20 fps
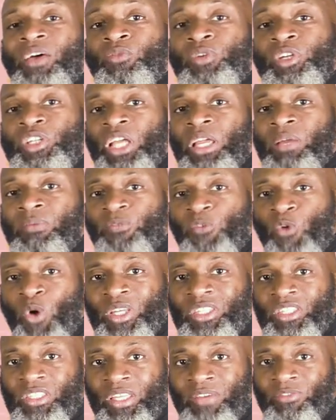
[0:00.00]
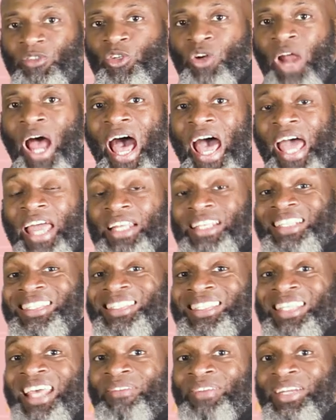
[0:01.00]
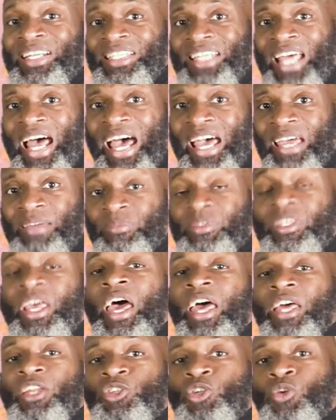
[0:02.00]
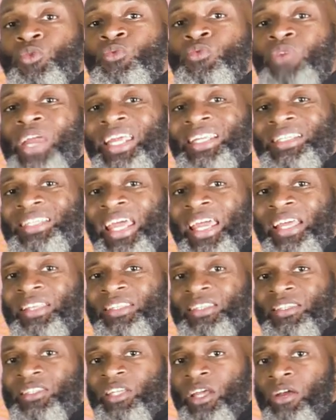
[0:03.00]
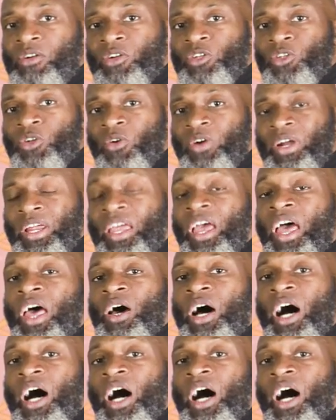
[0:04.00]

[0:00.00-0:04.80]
regime forces have tried 7 times to retake this territory